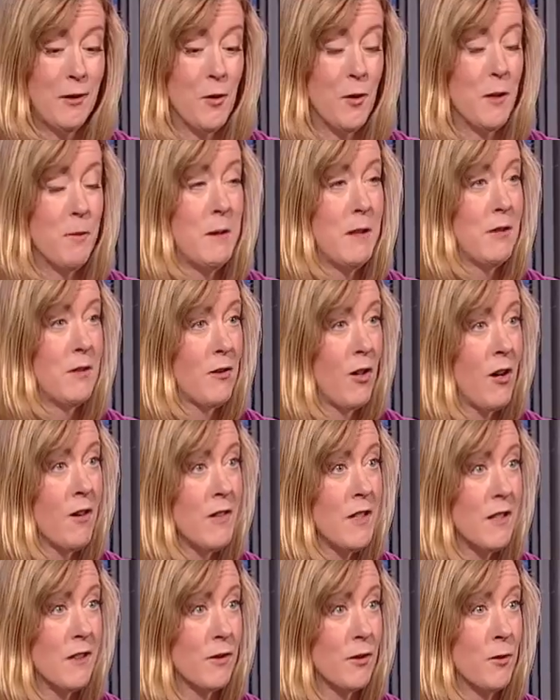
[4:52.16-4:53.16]
going to be
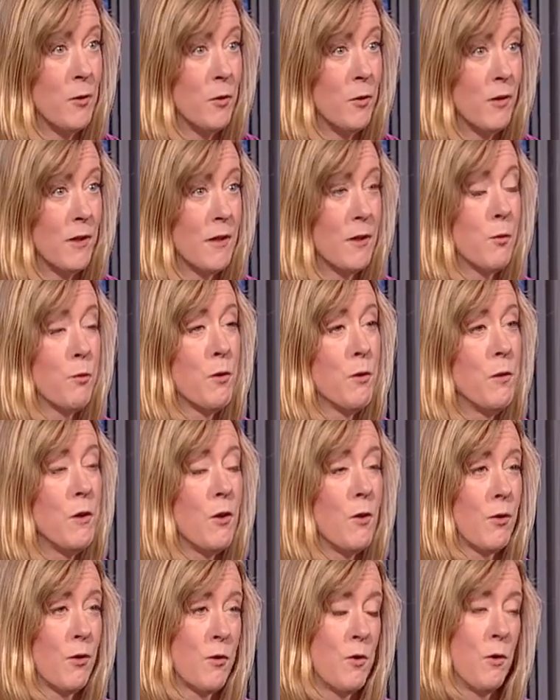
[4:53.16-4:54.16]
starving at school. It'll ruin
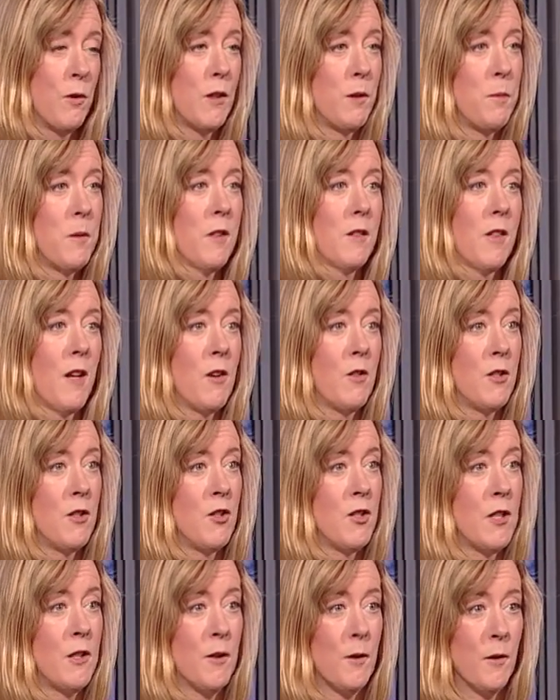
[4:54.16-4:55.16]
her school experience. How can
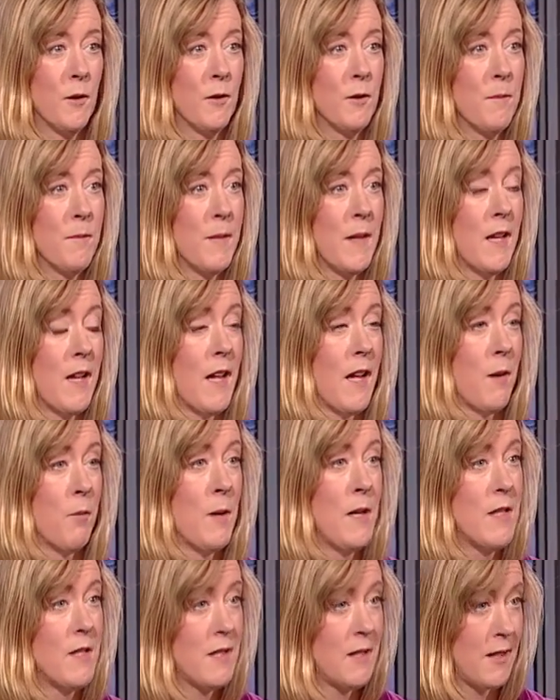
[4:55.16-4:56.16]
she learn?
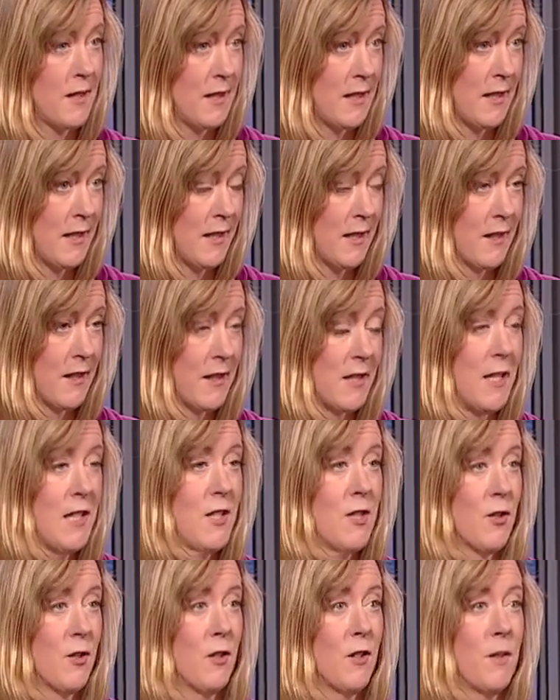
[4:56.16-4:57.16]
Went to see the
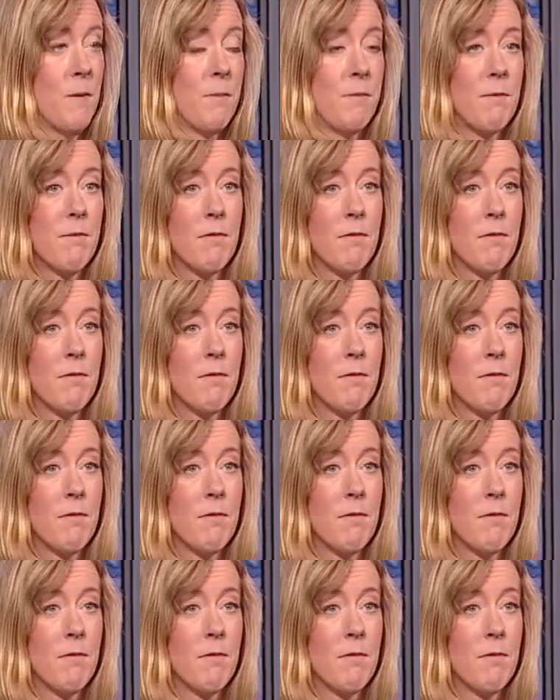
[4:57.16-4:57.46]
teacher.